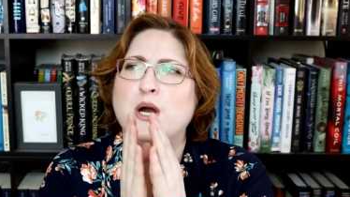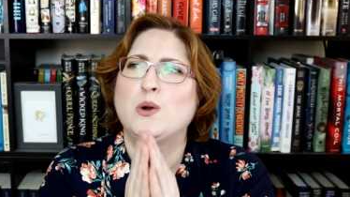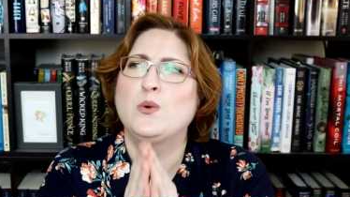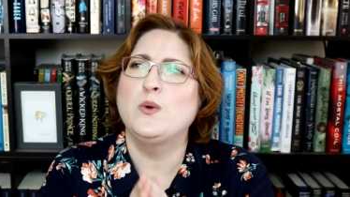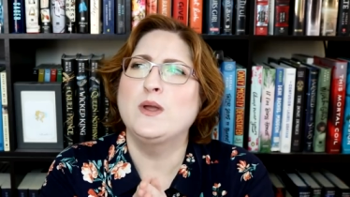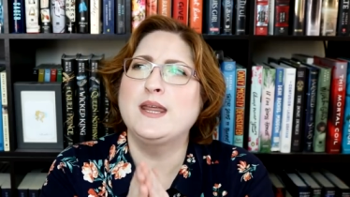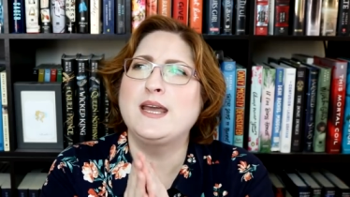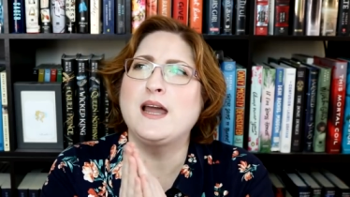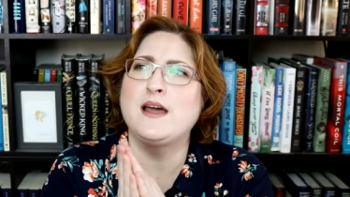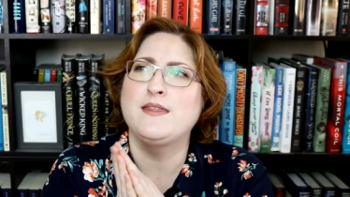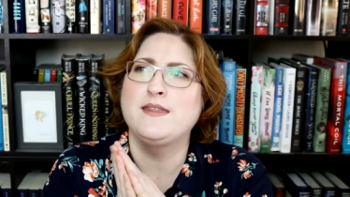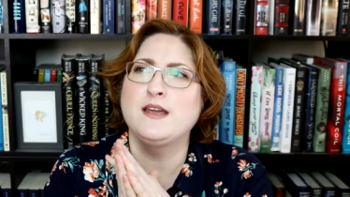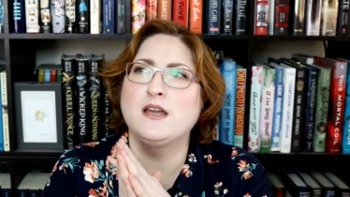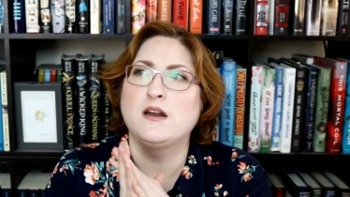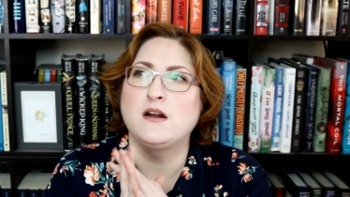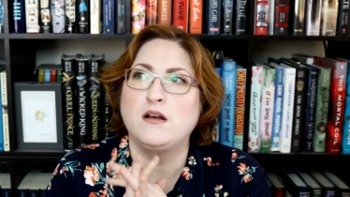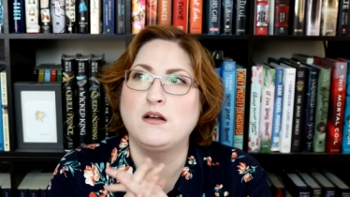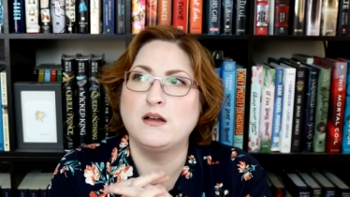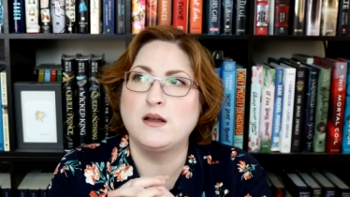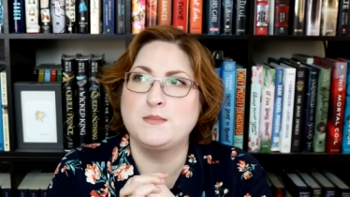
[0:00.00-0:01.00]
Really, I think it
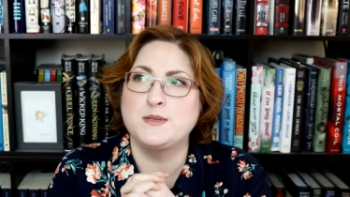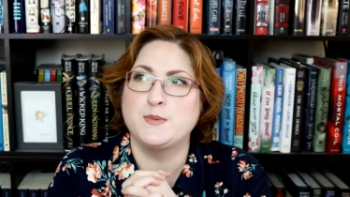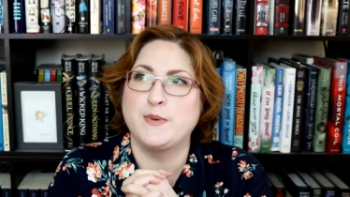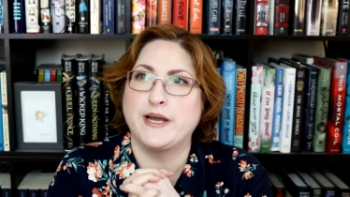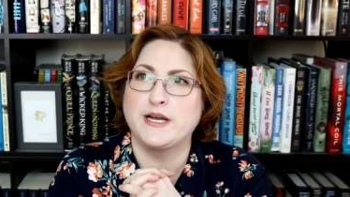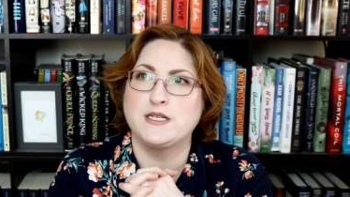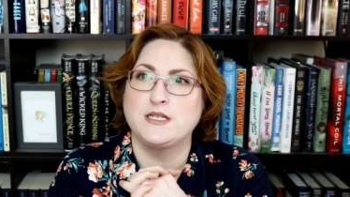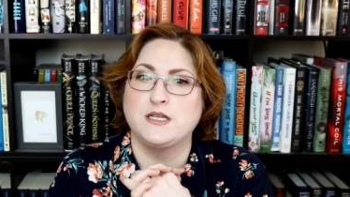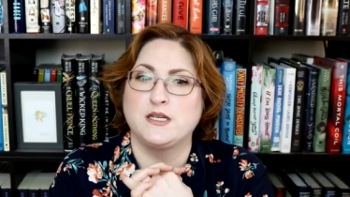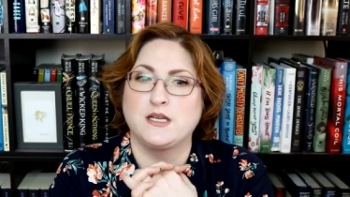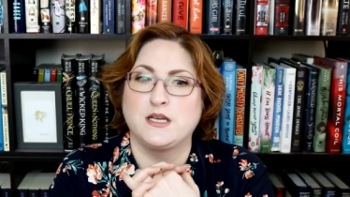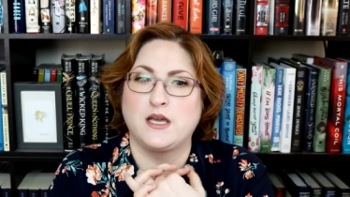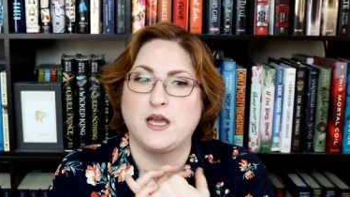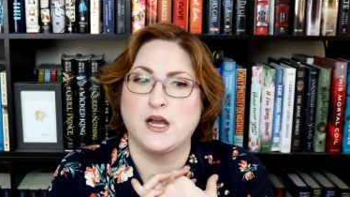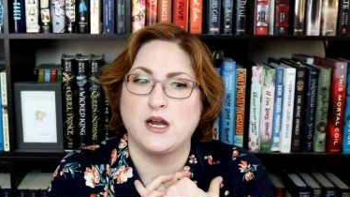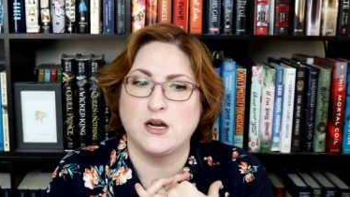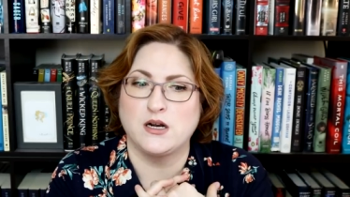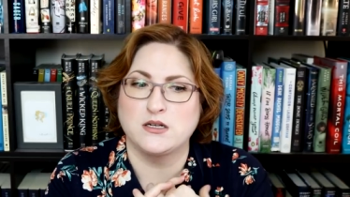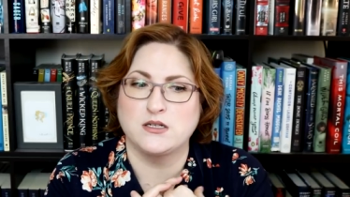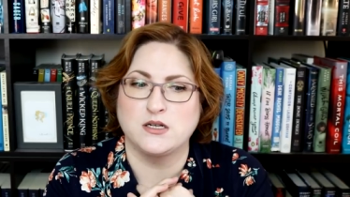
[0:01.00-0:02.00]
all comes back to
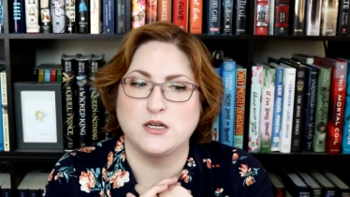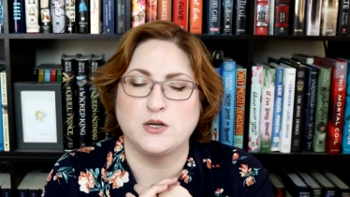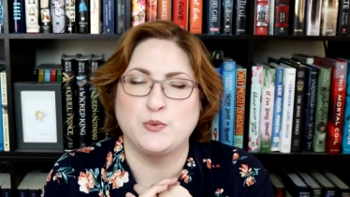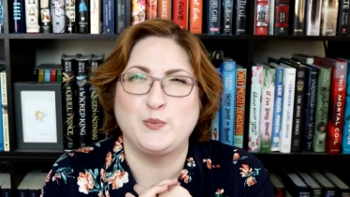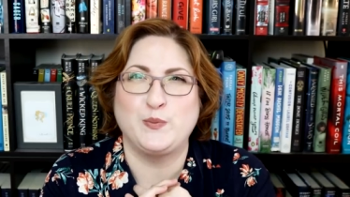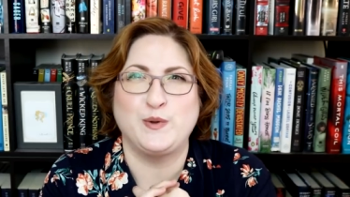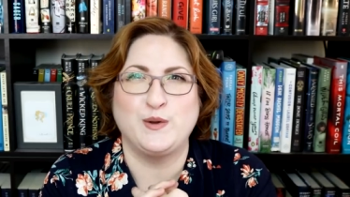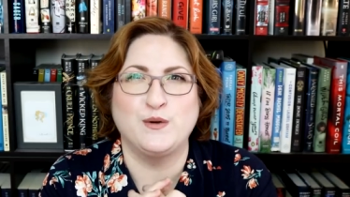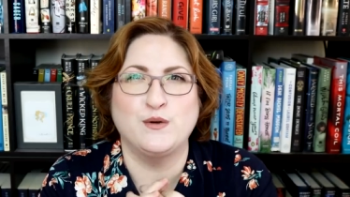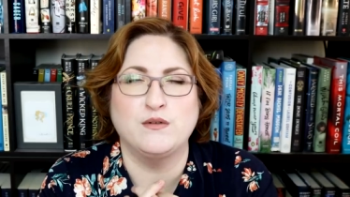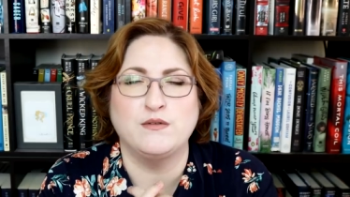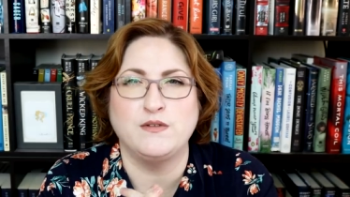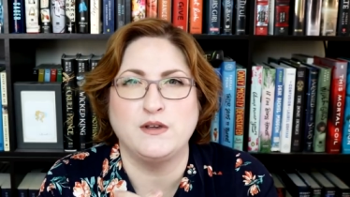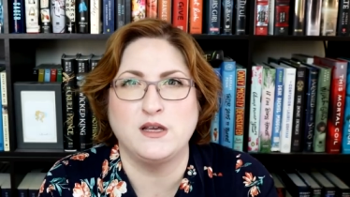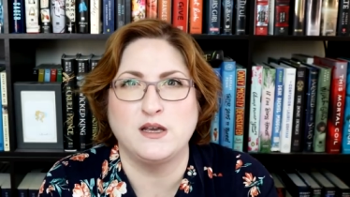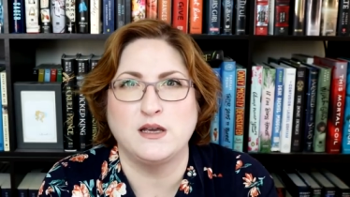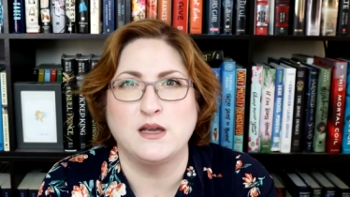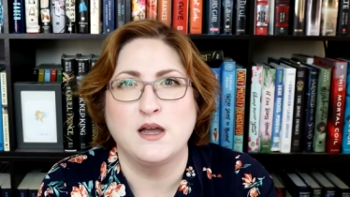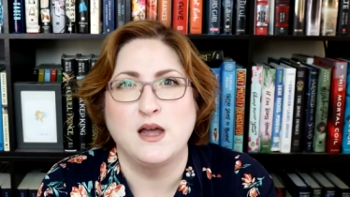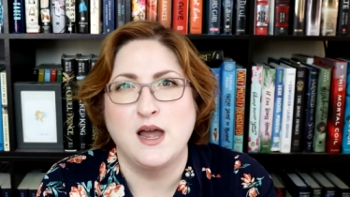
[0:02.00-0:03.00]
character,
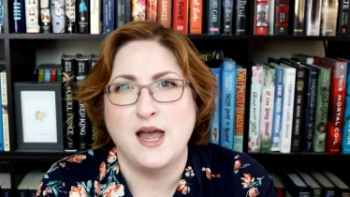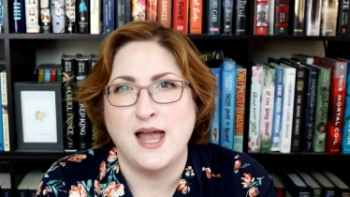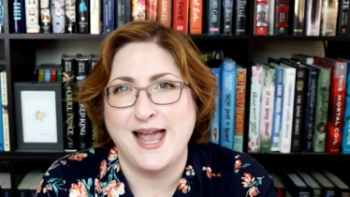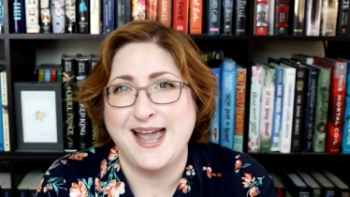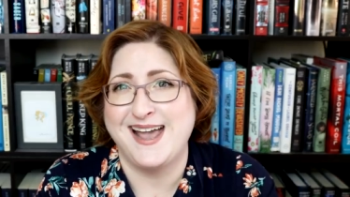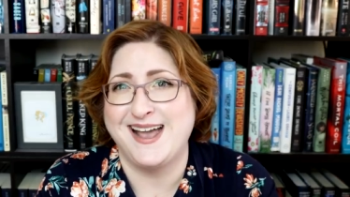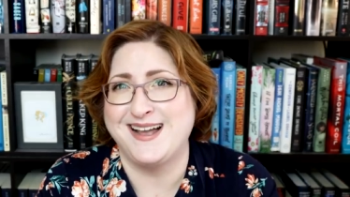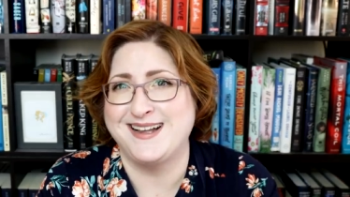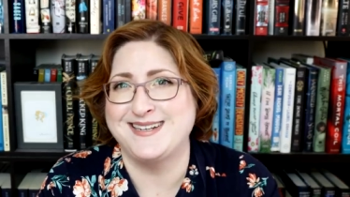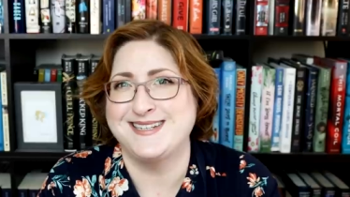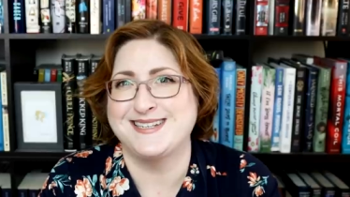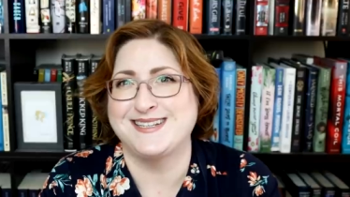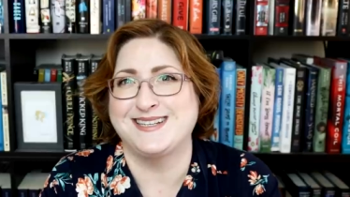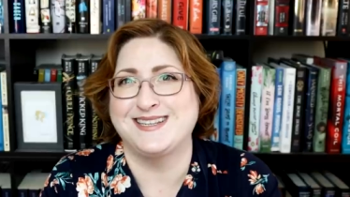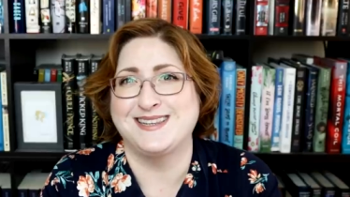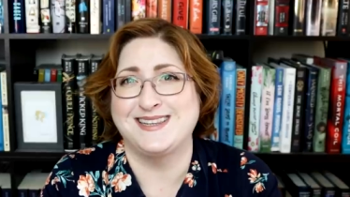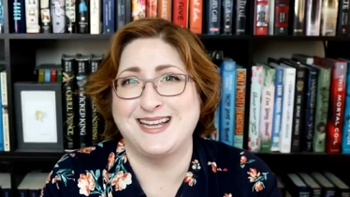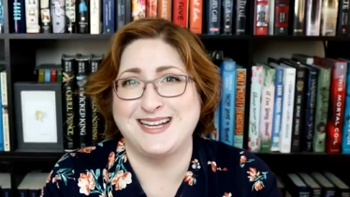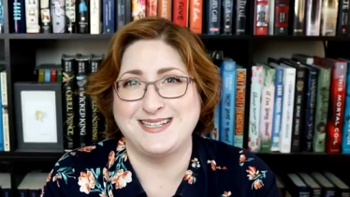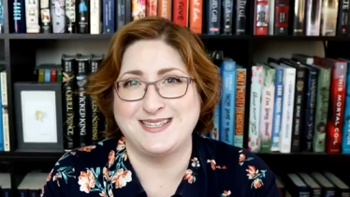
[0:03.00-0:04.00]
POV, and
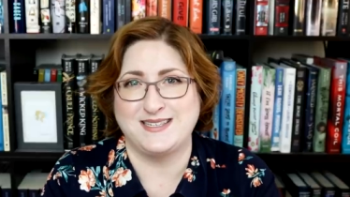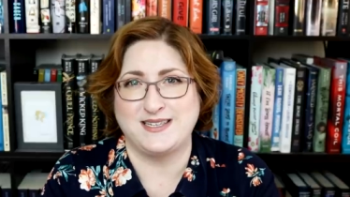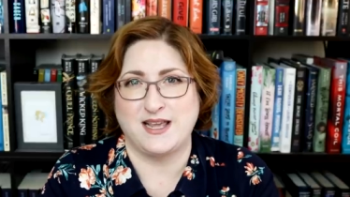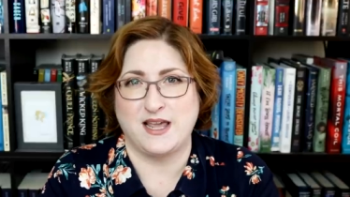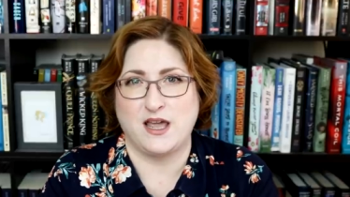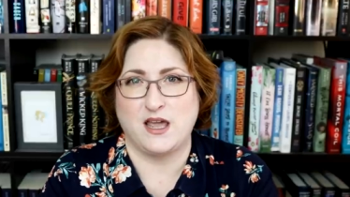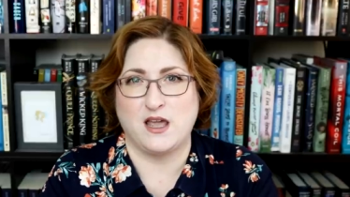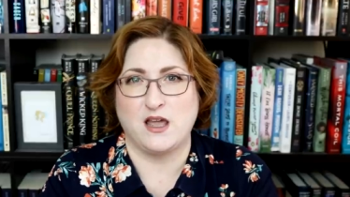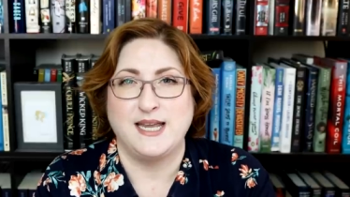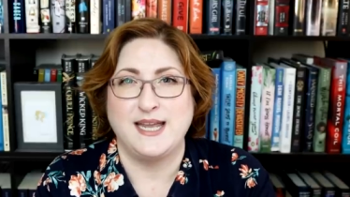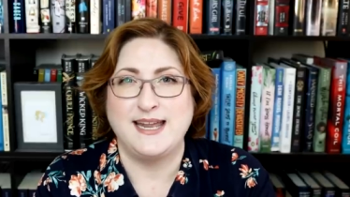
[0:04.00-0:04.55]
lensing.